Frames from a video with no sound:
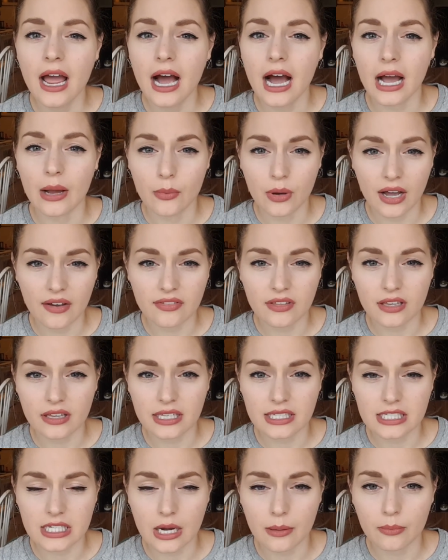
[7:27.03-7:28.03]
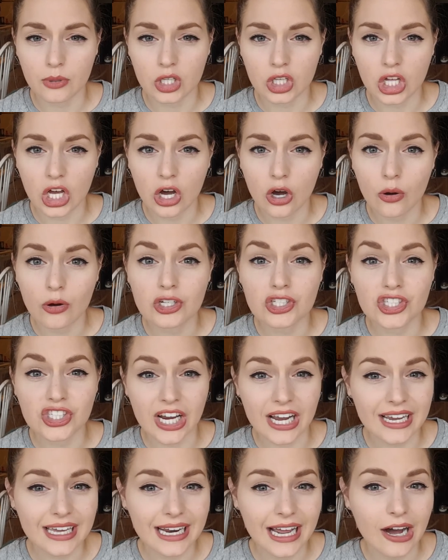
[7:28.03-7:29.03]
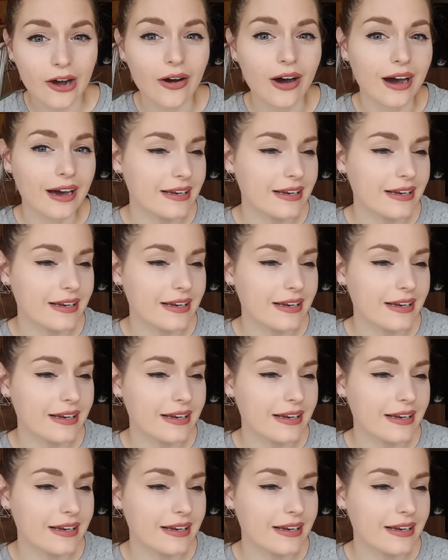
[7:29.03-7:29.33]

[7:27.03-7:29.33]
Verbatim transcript: I will have the link down below. Check it out.